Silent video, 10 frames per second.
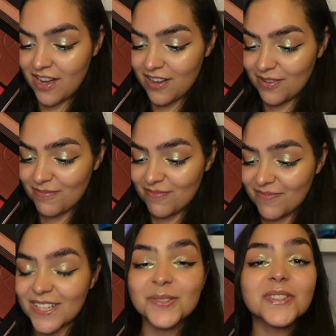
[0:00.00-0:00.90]
um,
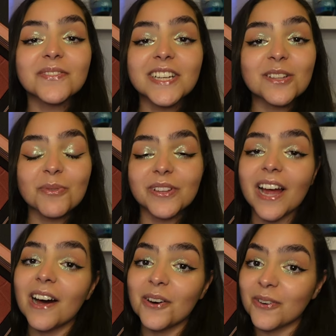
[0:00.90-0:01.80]
this one's available
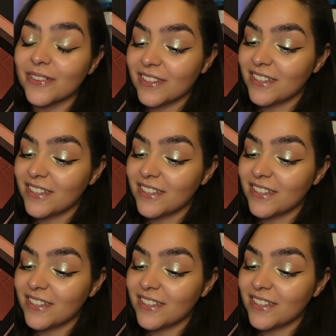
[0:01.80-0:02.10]
now